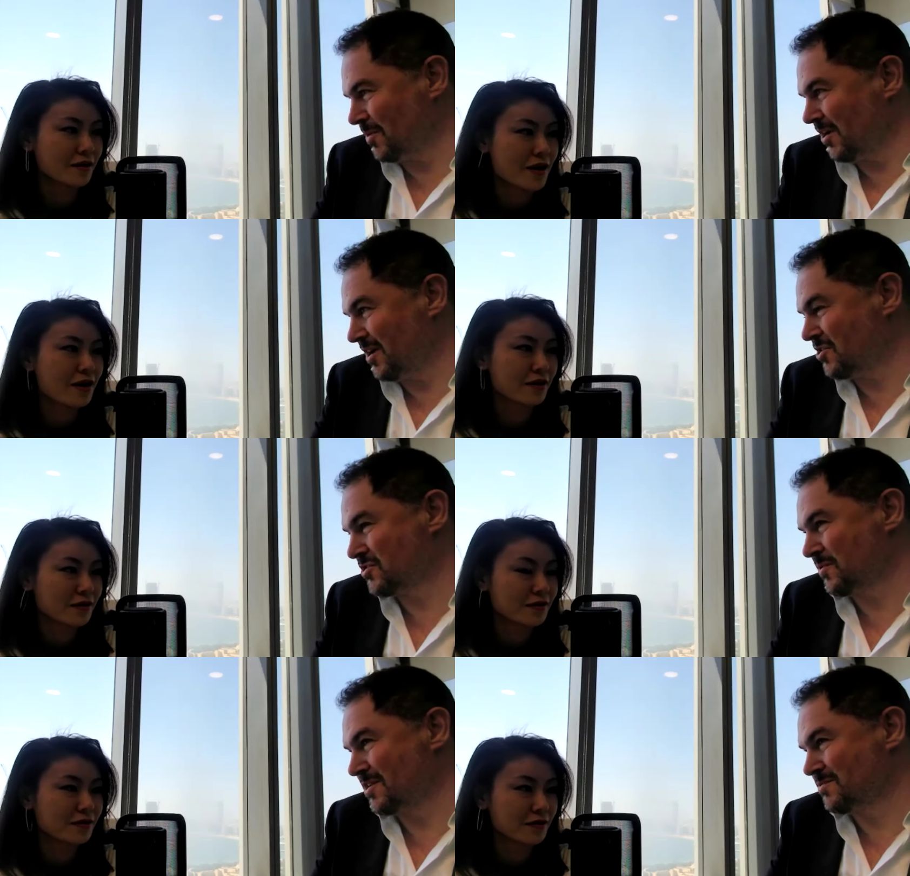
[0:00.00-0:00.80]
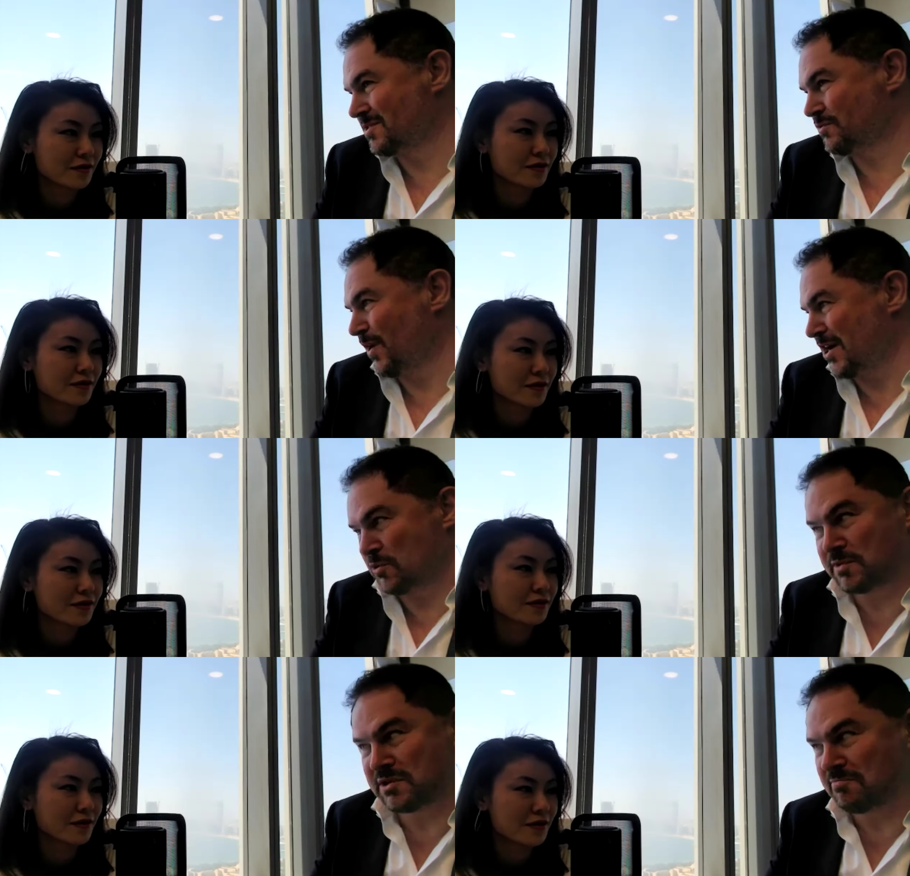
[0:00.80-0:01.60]
Speaker 1: yeah. what yeah. are interest rates what's
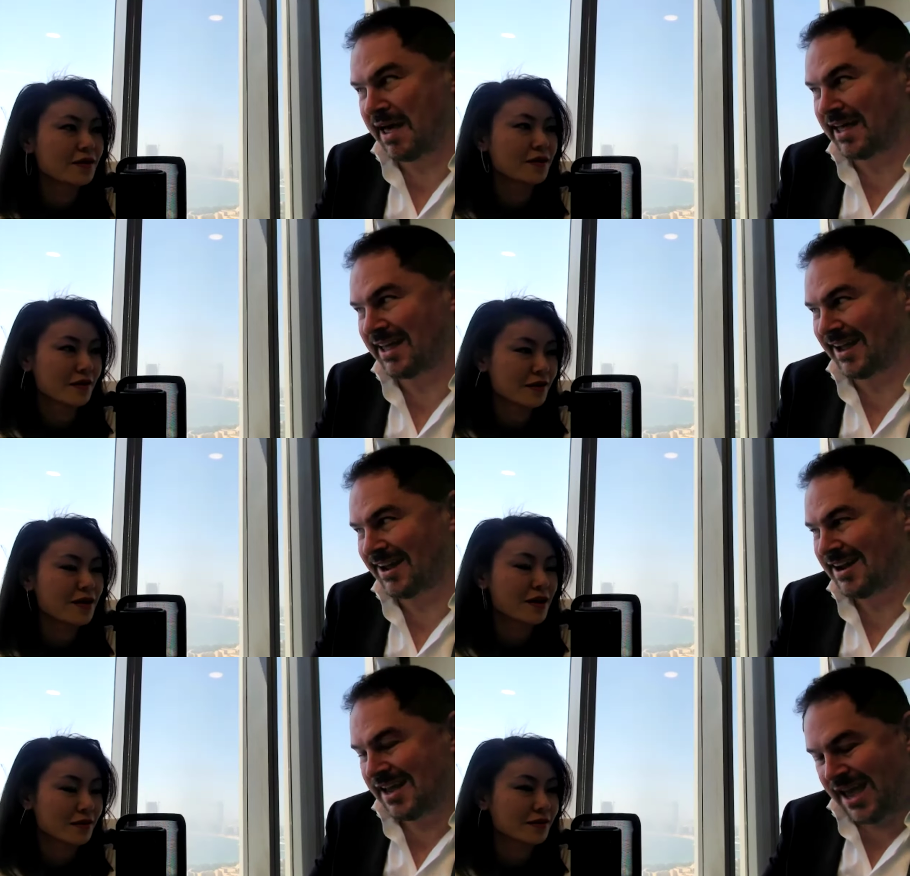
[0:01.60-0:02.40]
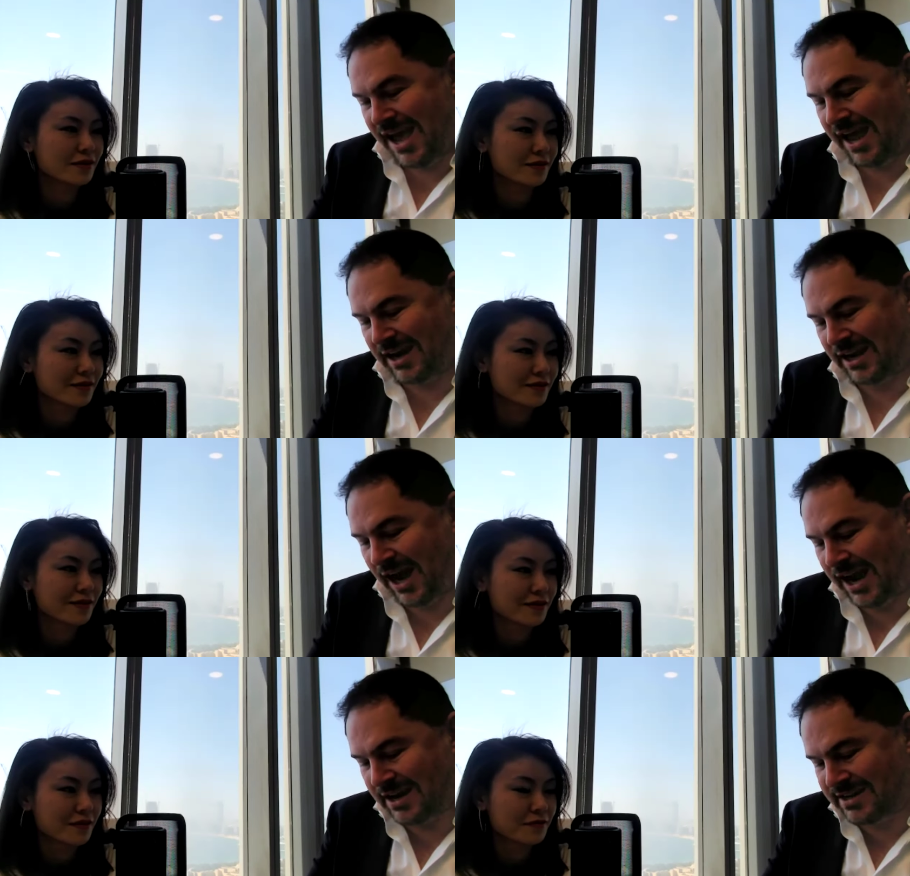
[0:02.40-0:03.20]
fractional reserve banking yes and it
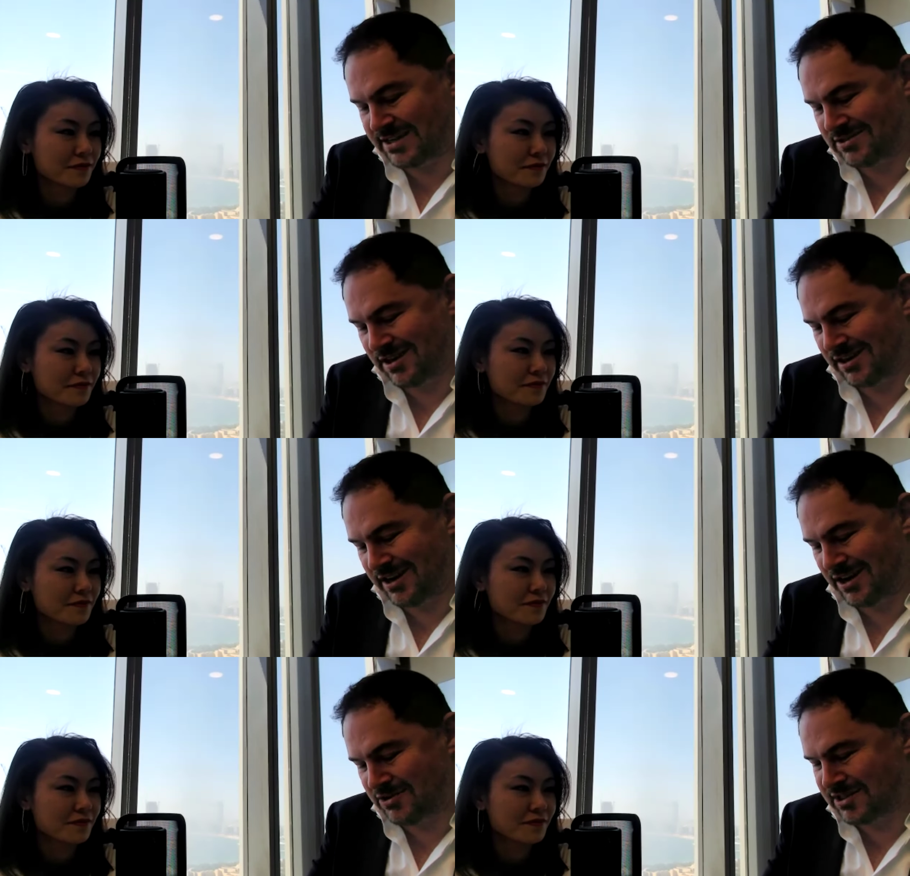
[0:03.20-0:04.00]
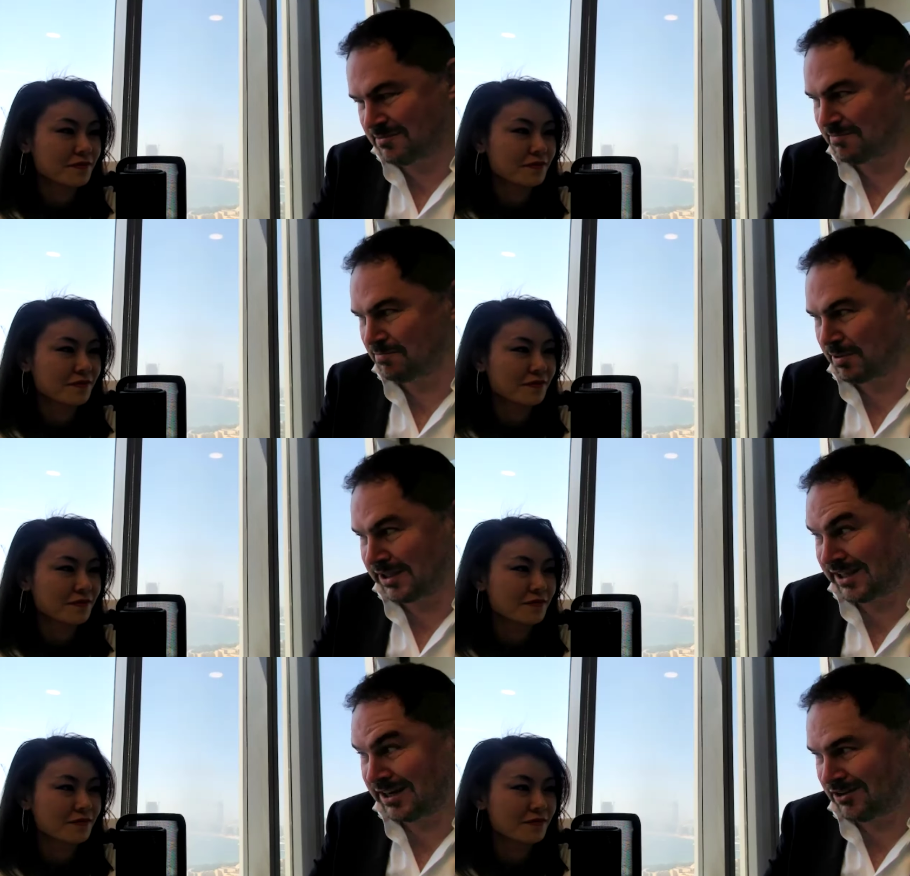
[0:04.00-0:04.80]
kind of takes you down an interesting
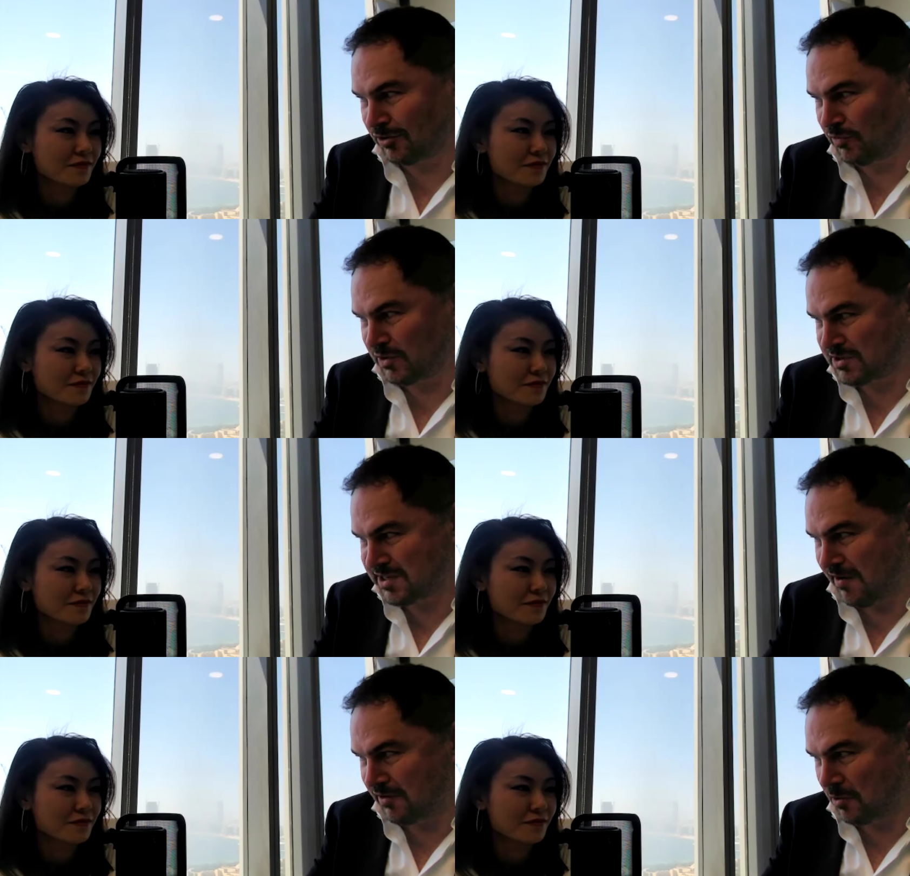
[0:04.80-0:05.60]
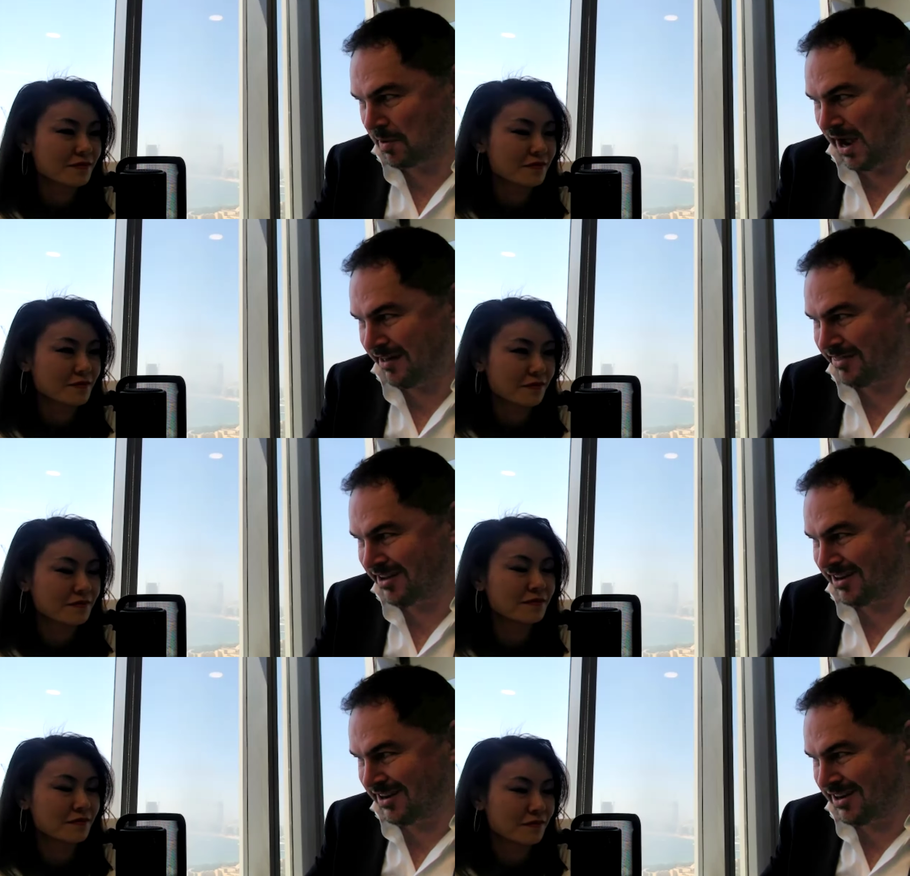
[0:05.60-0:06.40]
political philosophical path
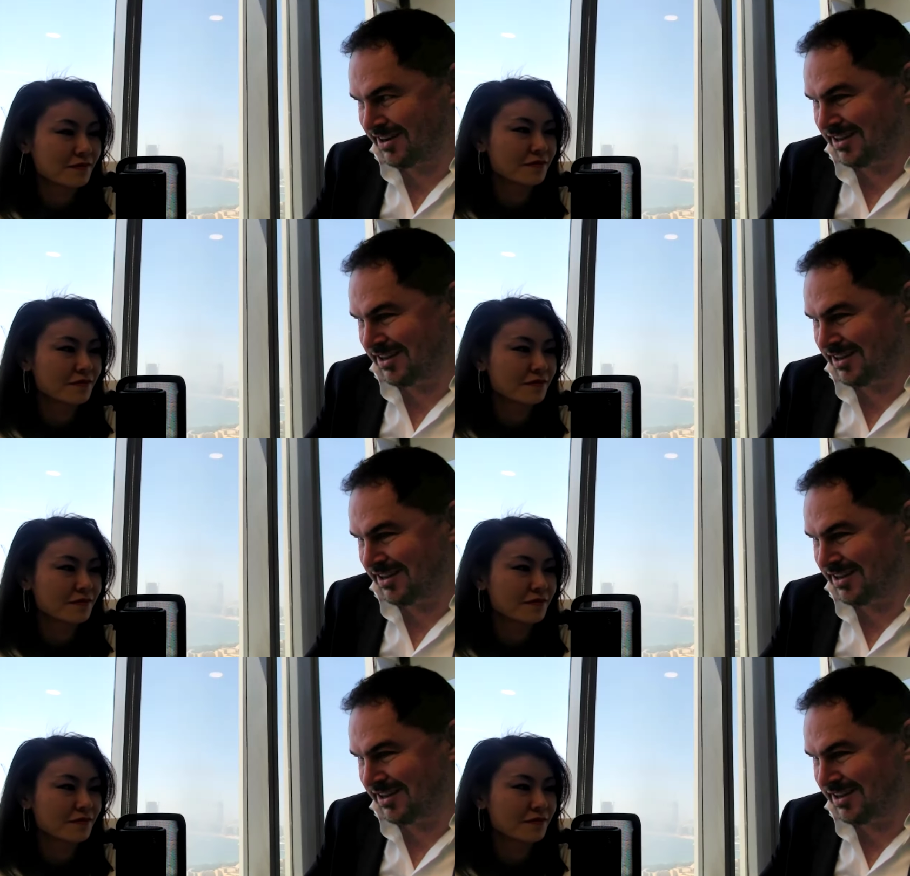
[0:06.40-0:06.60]
mm.